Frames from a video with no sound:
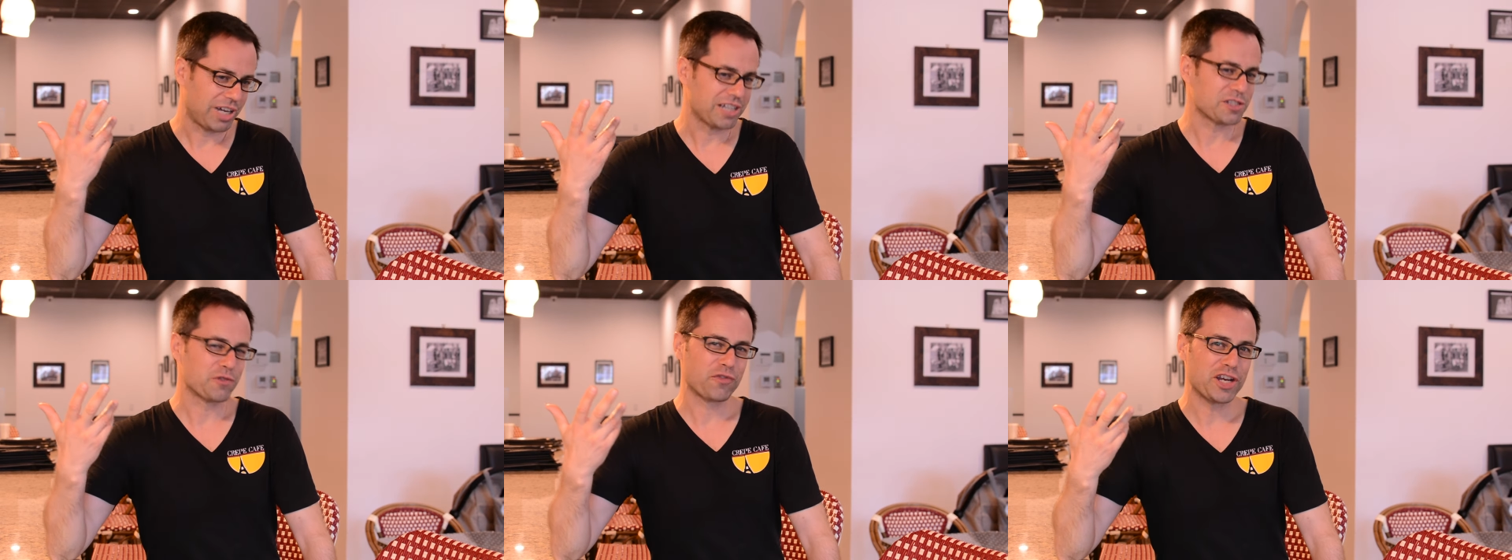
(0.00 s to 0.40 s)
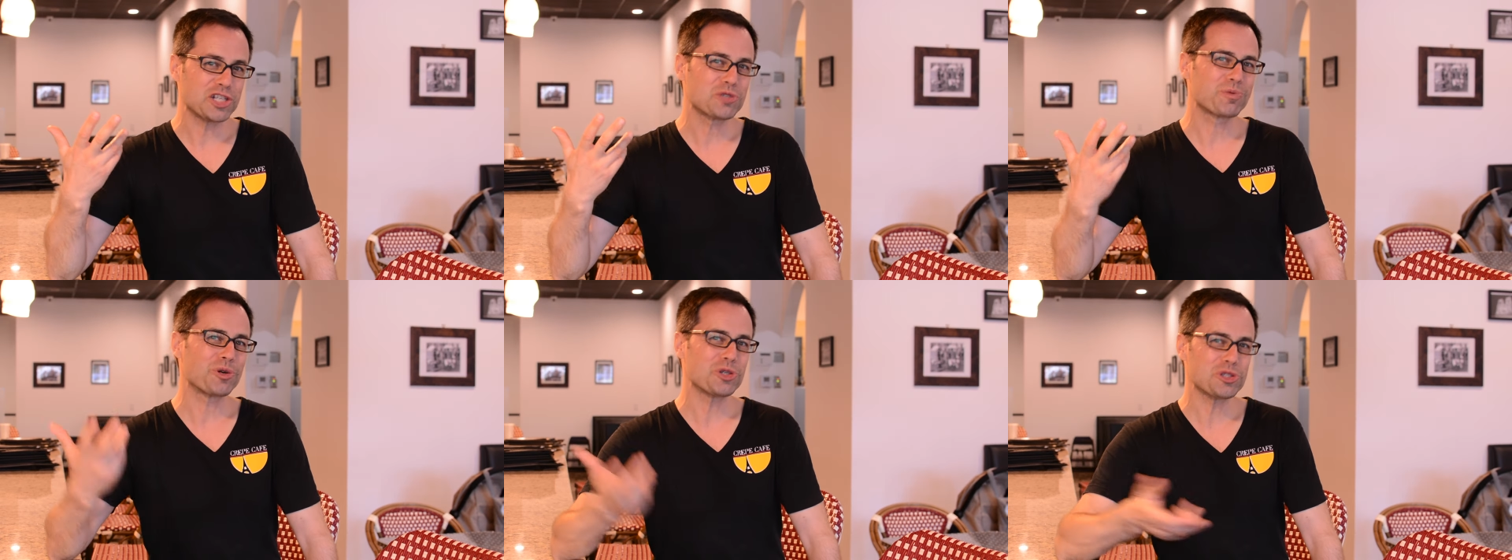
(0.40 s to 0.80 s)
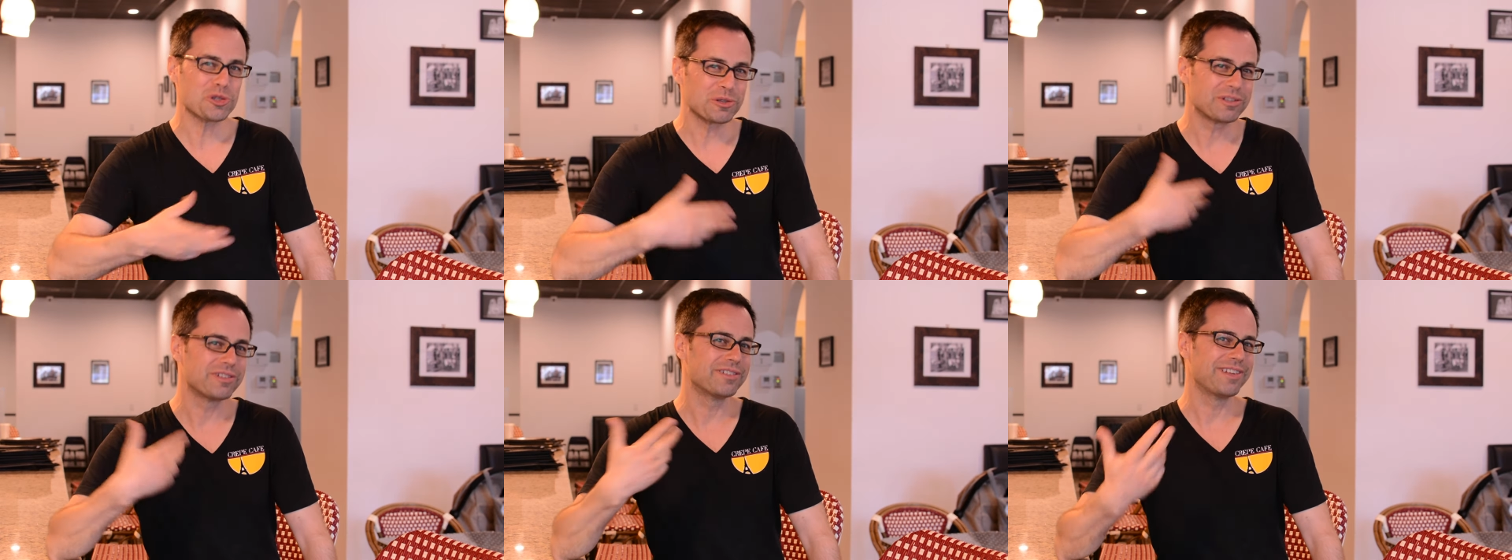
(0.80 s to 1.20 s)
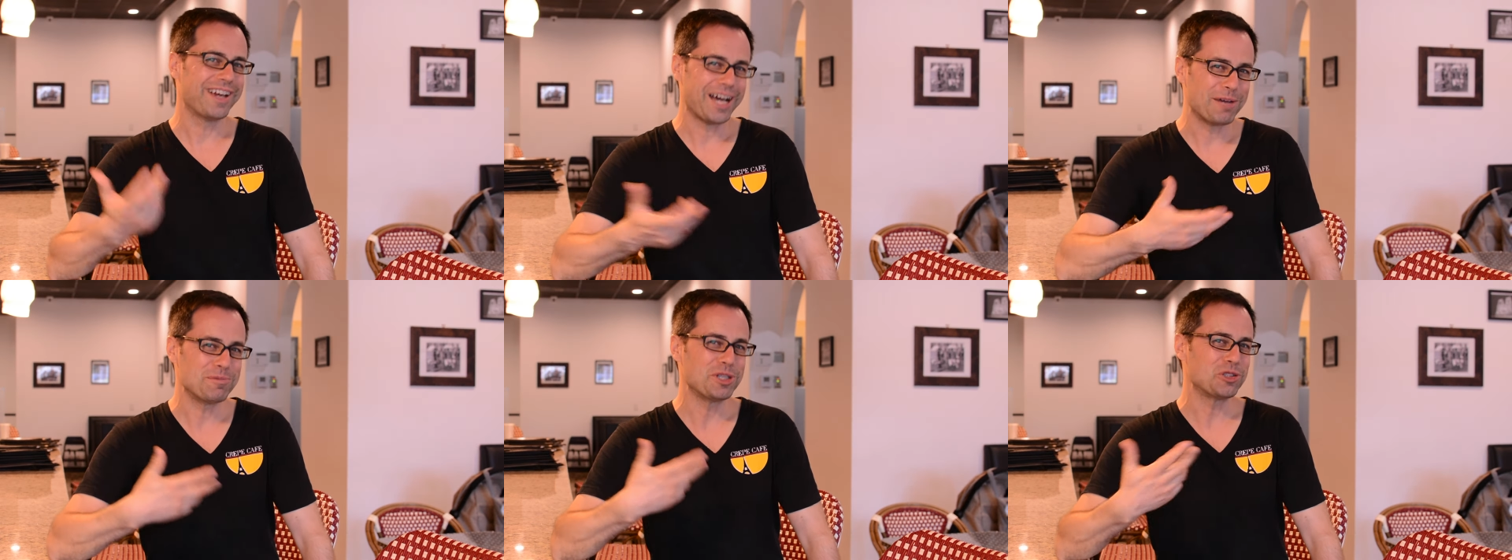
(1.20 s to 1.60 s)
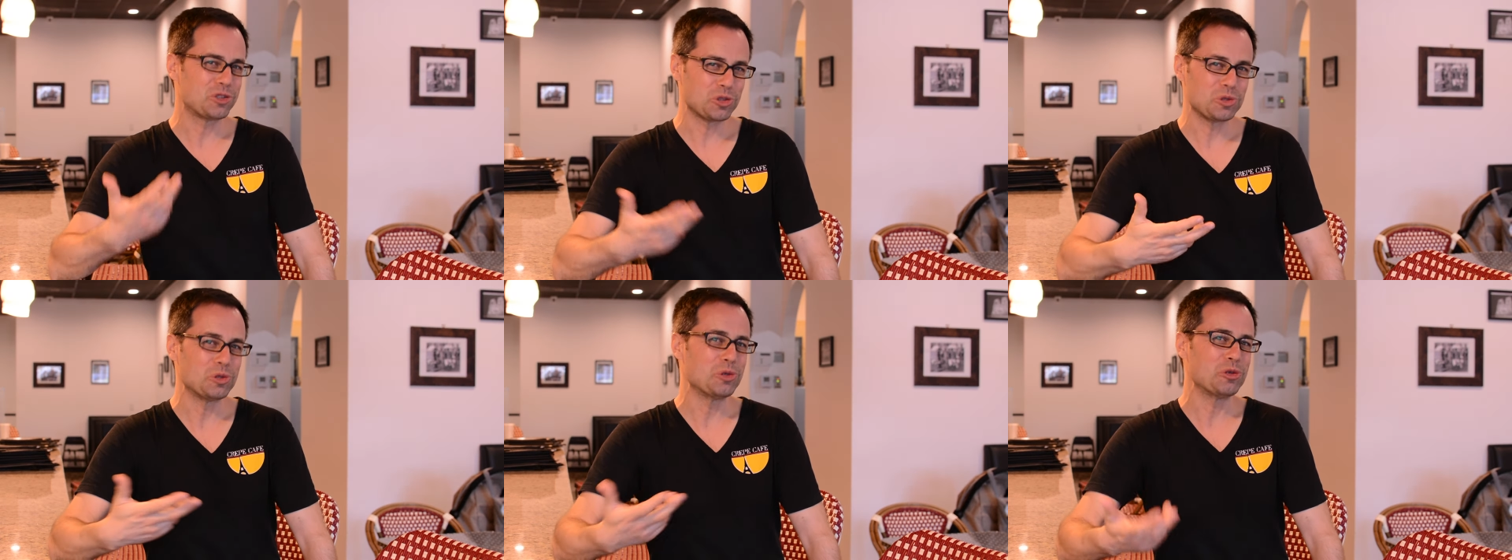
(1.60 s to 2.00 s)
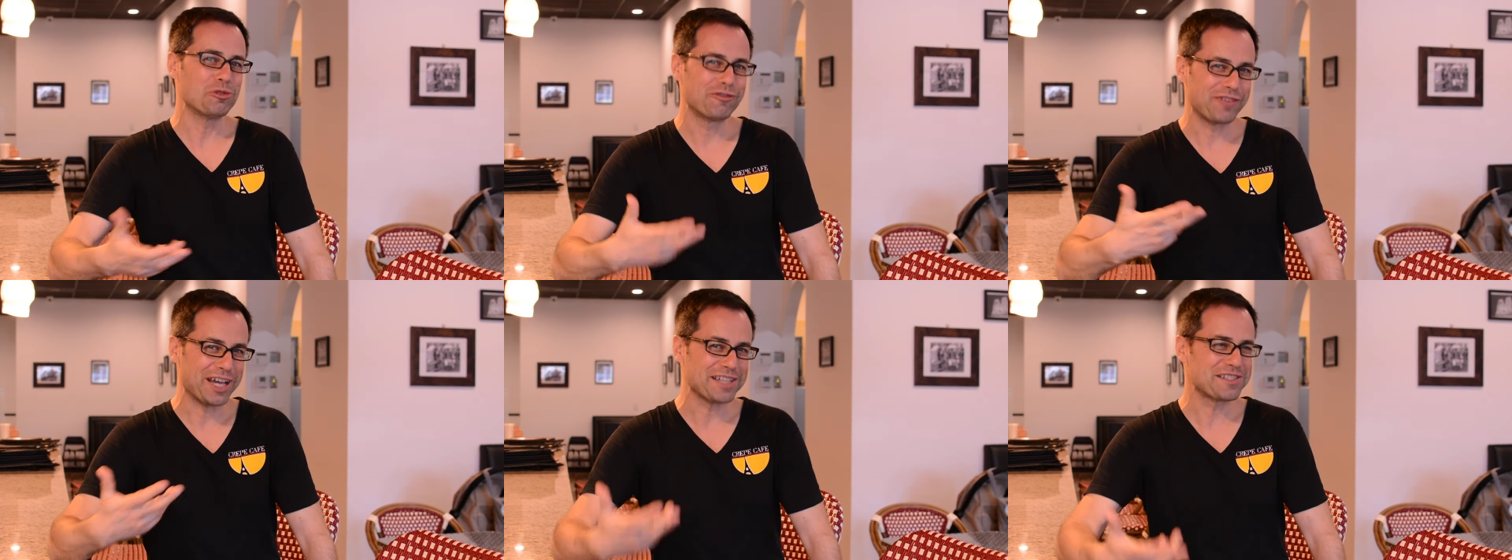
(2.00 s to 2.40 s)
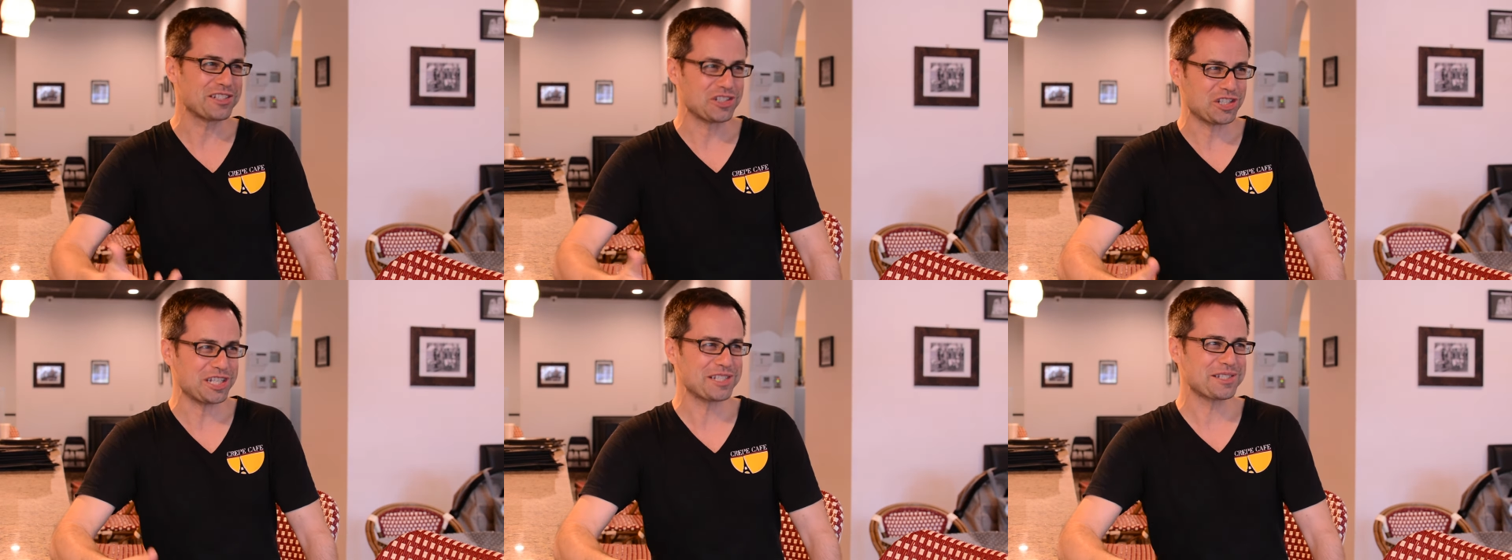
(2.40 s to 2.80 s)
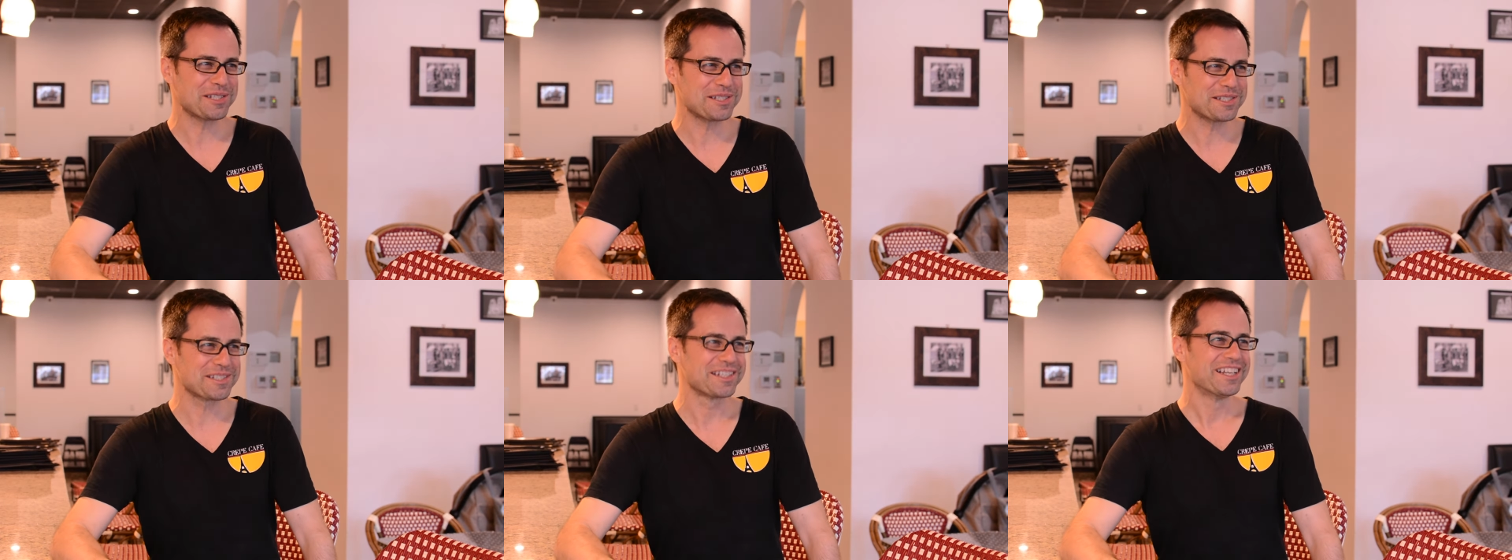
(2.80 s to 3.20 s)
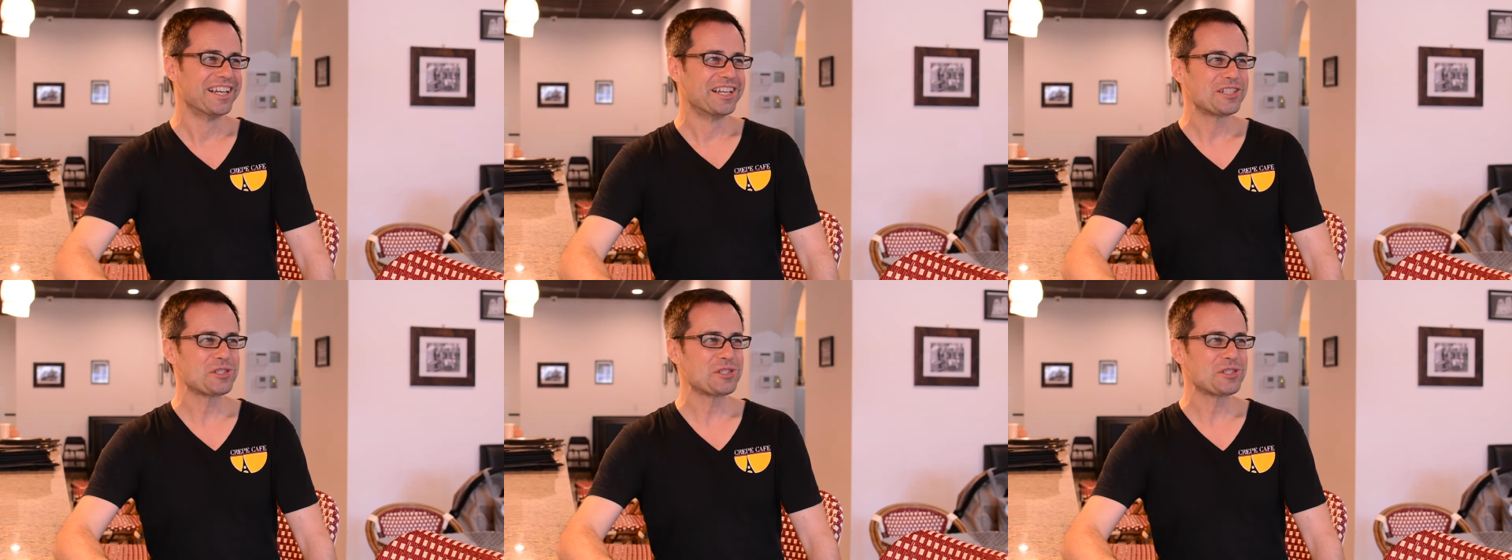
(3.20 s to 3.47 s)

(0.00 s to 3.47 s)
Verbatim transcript: as a French person, I'm into fancy cheeses.